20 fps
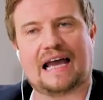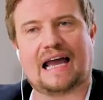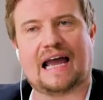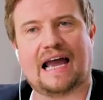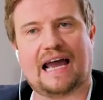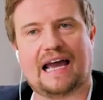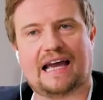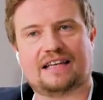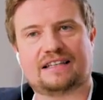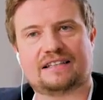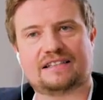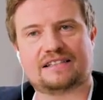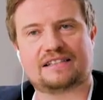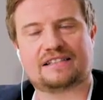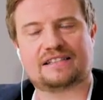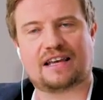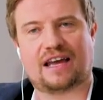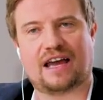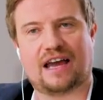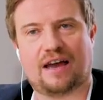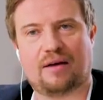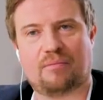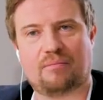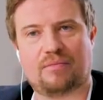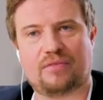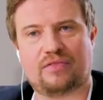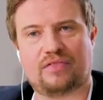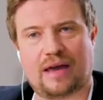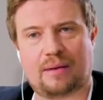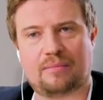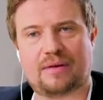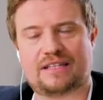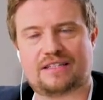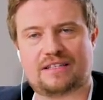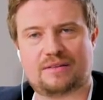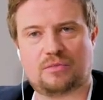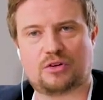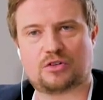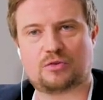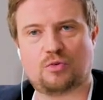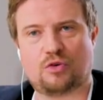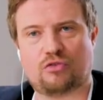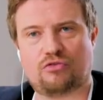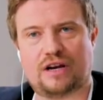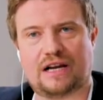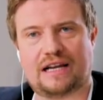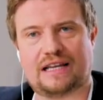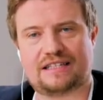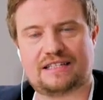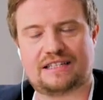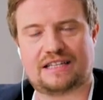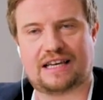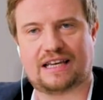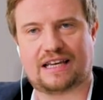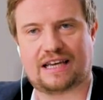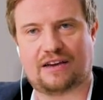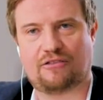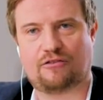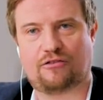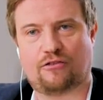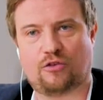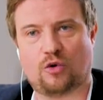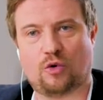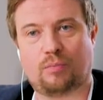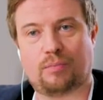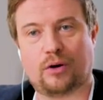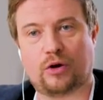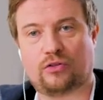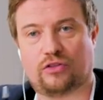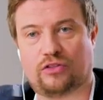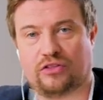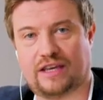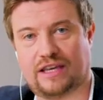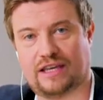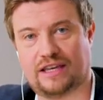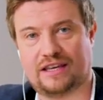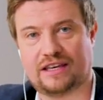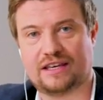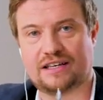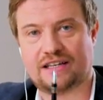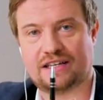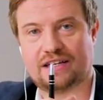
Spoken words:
and that makes it much more realistic for both the